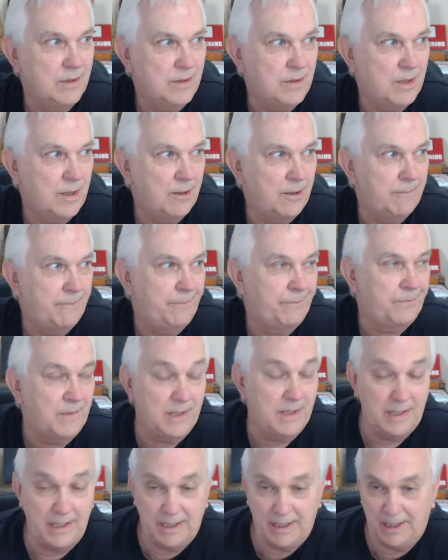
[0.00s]
So
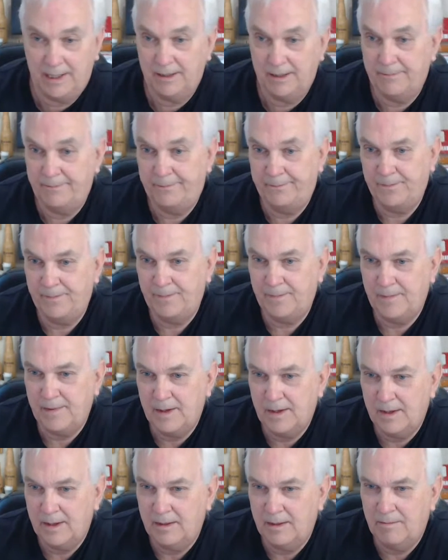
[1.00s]
anyhow,
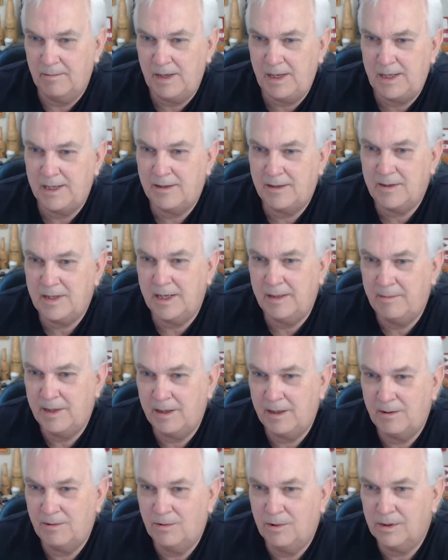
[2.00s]
man, y'all get
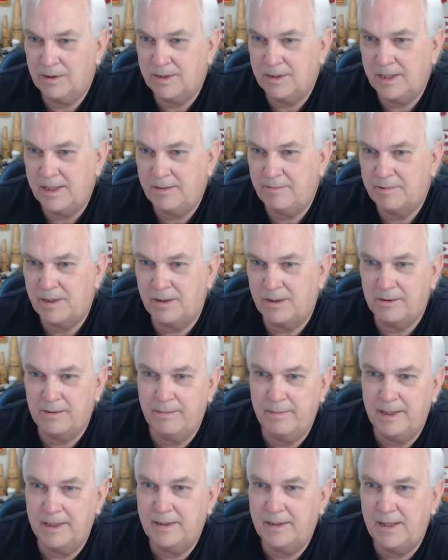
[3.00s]
me all worked up
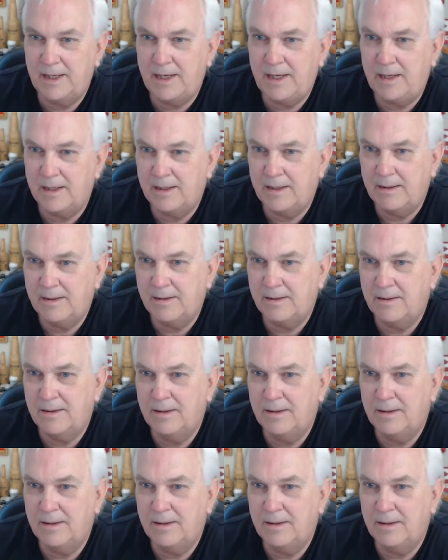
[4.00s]
talking about Ted.